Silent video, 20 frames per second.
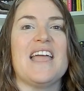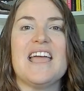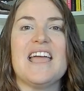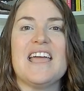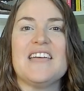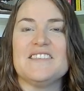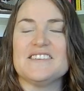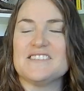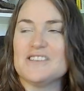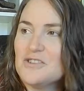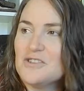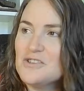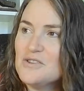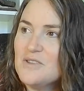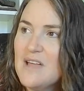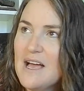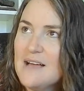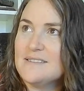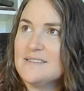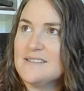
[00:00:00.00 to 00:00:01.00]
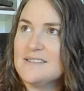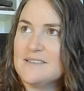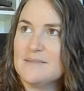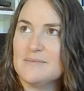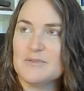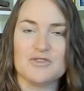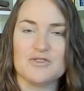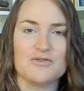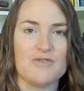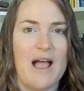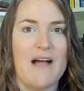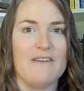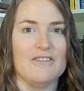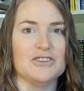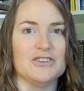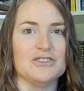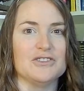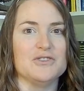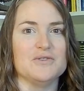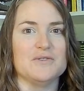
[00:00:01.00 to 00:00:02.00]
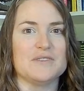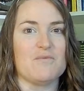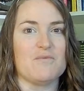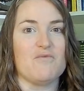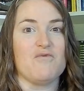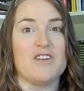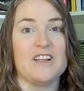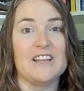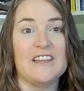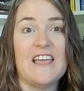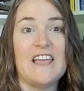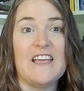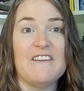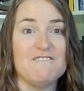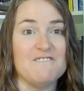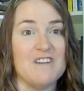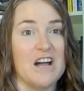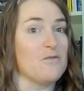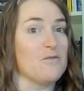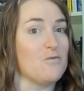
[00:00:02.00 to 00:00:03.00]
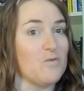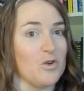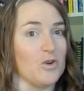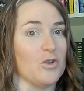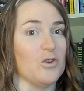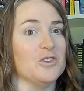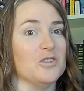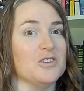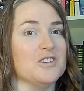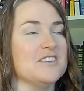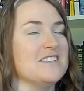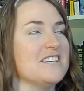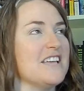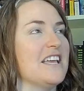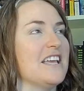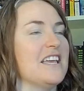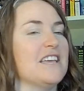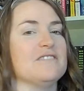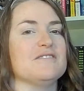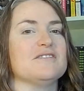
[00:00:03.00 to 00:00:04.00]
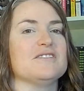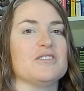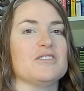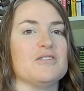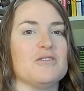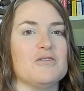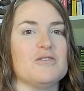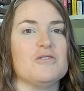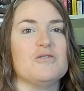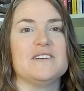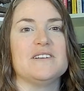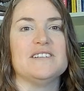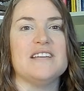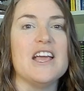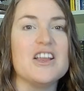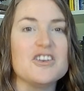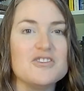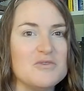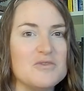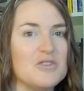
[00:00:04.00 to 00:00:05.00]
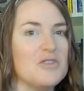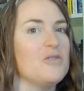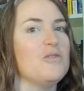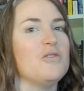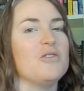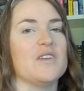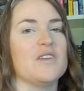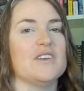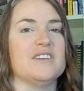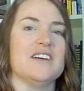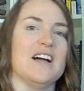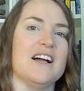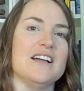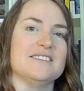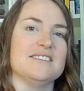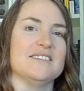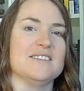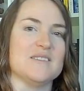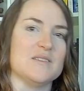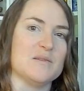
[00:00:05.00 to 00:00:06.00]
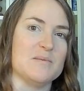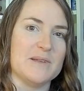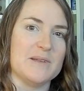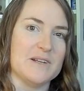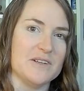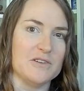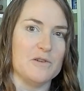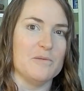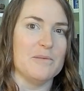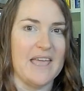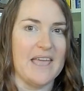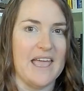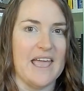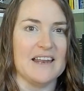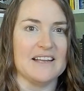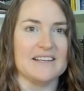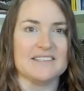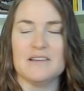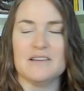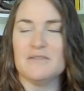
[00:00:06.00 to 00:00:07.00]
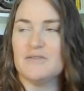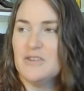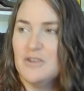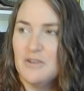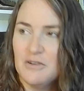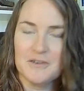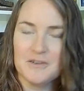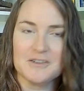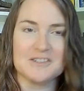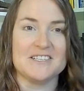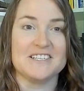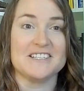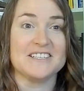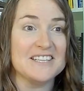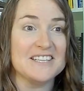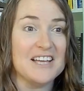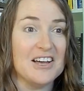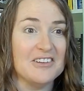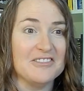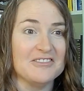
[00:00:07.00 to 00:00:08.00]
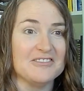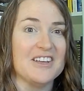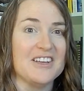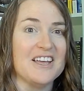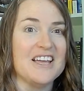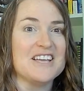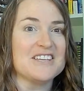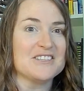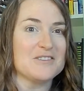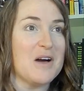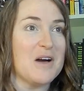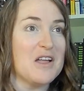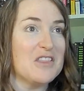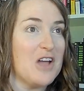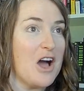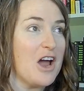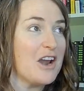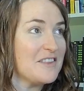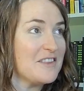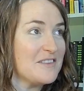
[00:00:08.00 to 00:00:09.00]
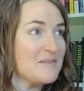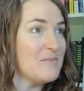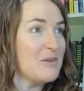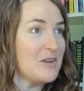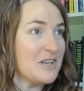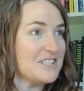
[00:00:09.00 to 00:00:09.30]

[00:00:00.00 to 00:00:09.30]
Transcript: This also allows us some travel to some really fun worlds and gives the crew a tangible goal that ties into the political mechanics of the universe itself. So the book